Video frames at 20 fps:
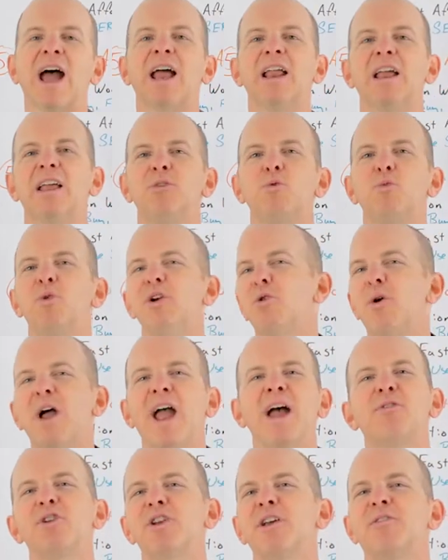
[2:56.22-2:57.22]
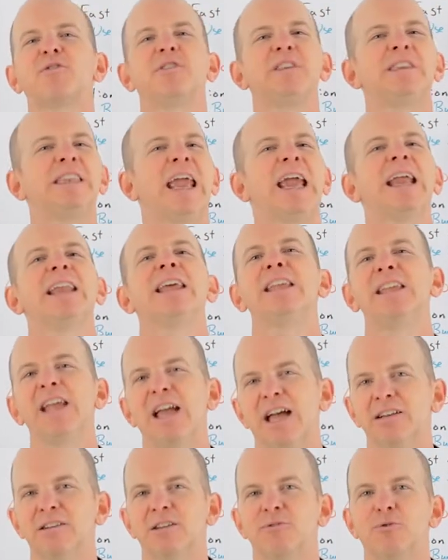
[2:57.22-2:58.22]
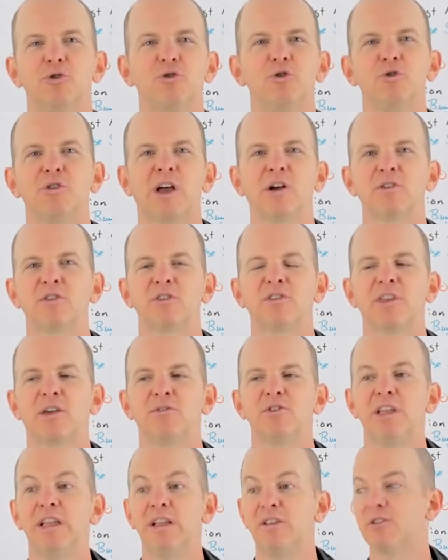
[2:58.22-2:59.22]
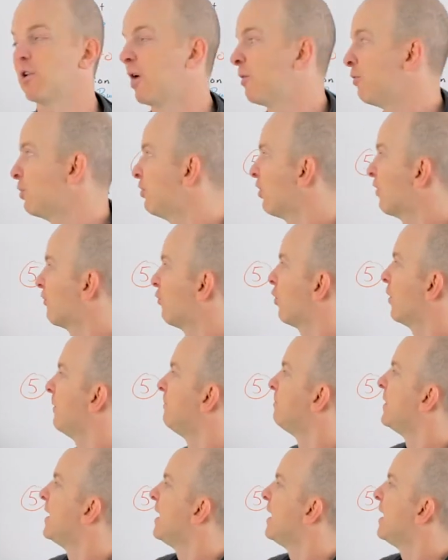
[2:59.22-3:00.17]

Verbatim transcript: I, we don't have enough data yet for 2017, so I would look for